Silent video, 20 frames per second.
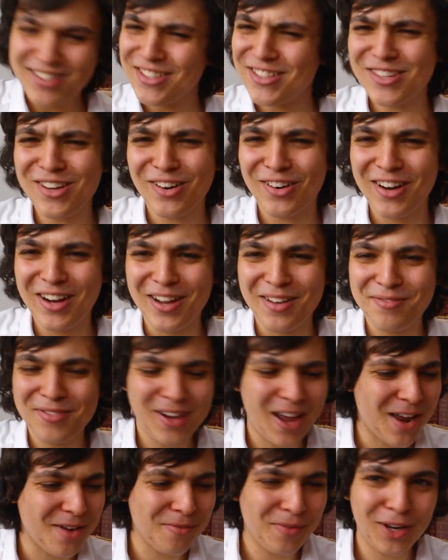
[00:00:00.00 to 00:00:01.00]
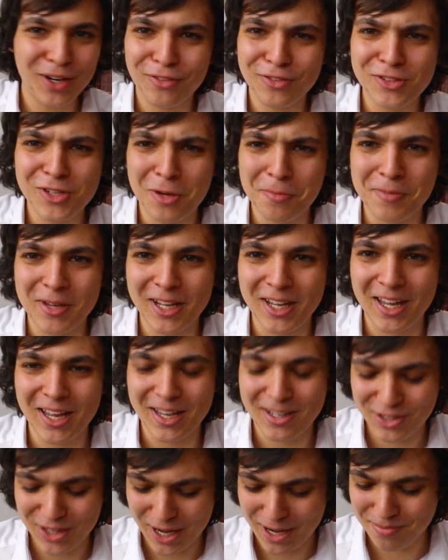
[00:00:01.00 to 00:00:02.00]
Sorry, I'm going well off topic
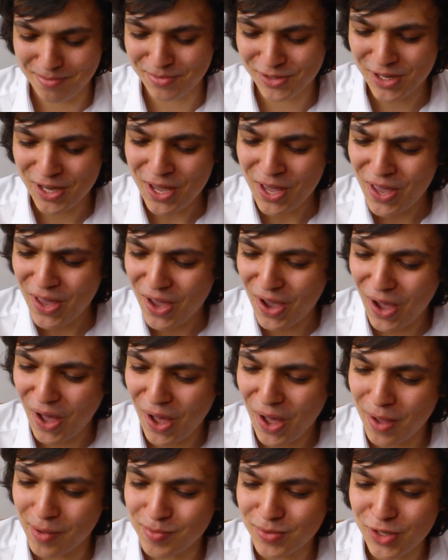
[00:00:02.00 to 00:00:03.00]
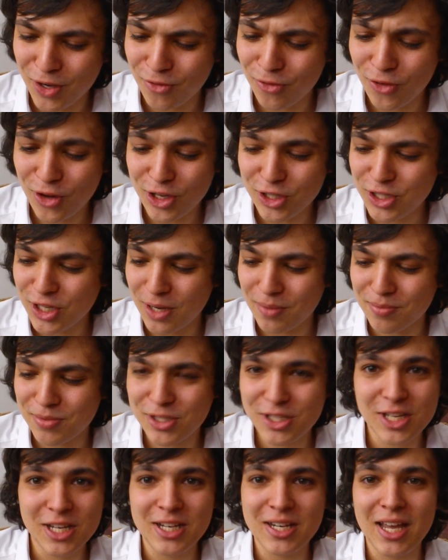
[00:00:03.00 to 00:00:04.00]
here, James. So first up,
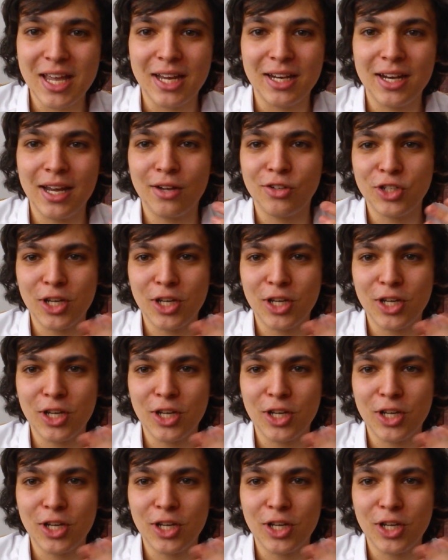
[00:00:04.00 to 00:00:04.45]
CD. Now,